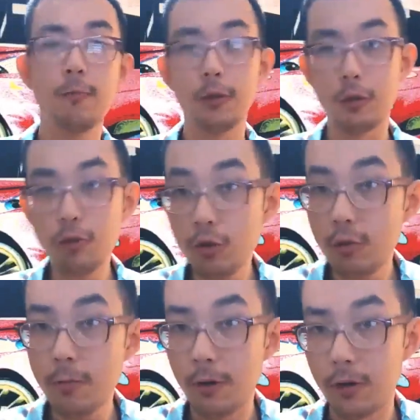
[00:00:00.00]

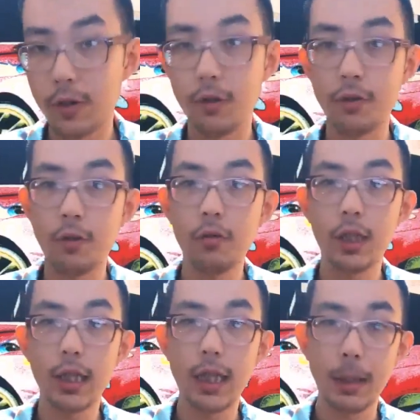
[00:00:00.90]
YouTubers,
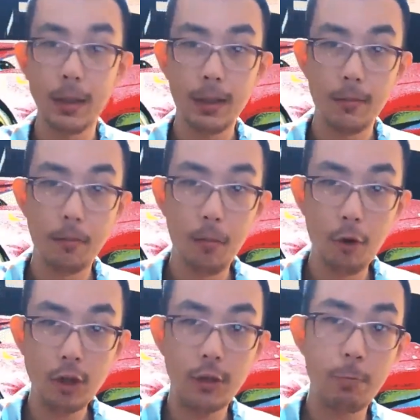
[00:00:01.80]
the
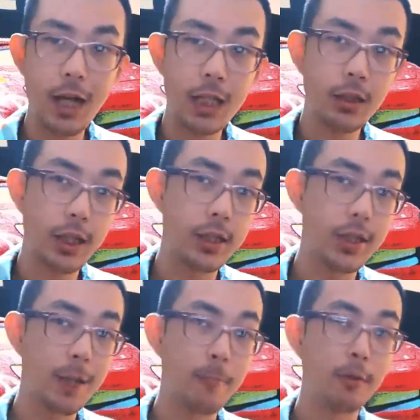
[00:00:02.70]
most banal
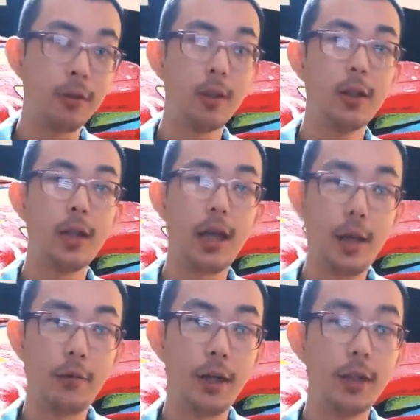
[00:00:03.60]
example
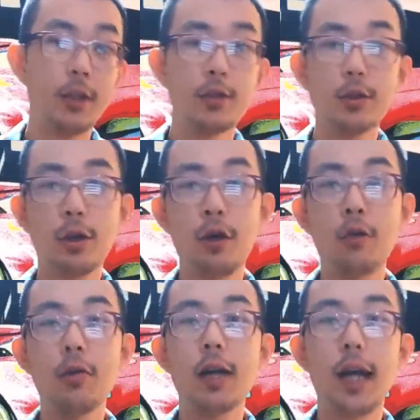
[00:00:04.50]
ever.
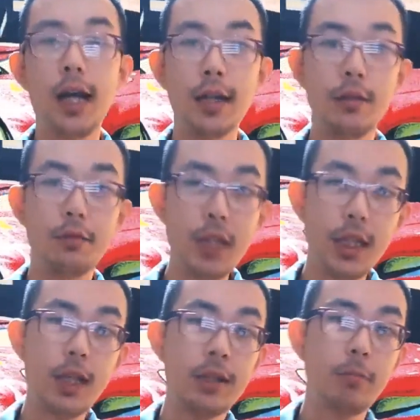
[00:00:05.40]
And we
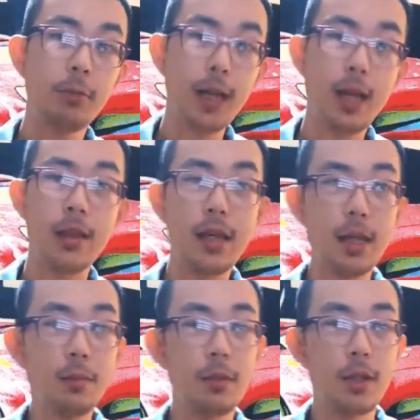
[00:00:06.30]
can apply
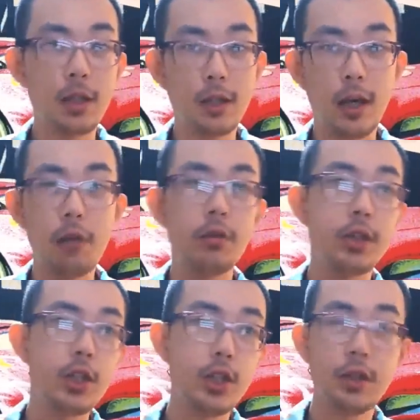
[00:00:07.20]
them in our
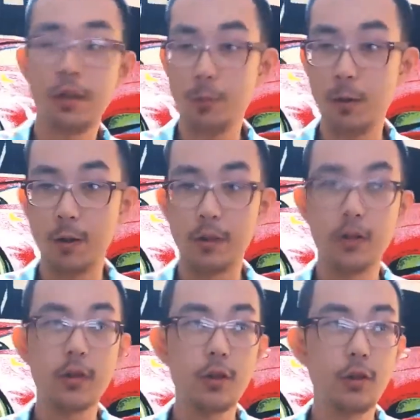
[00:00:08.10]
teaching experience.
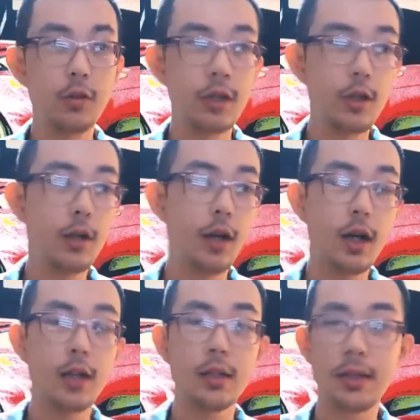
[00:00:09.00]
So there
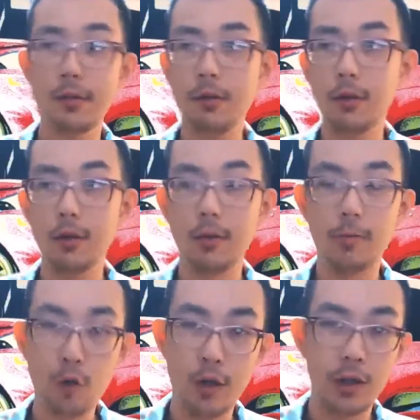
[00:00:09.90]
are several
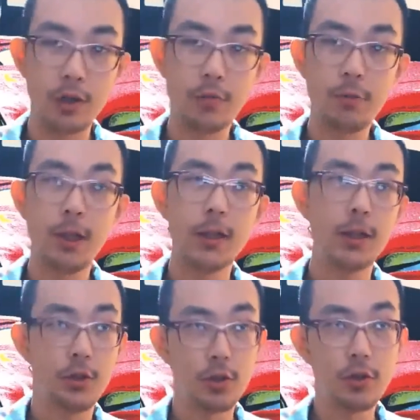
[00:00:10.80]
points to pay
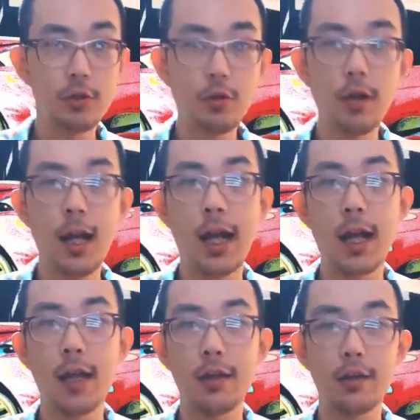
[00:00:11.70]
attention to,
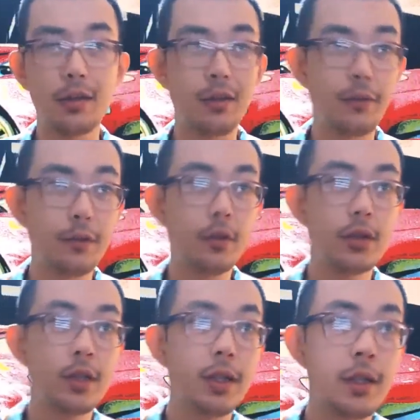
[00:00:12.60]
and the
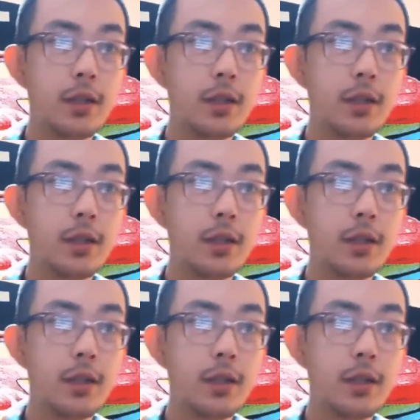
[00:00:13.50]
first thing is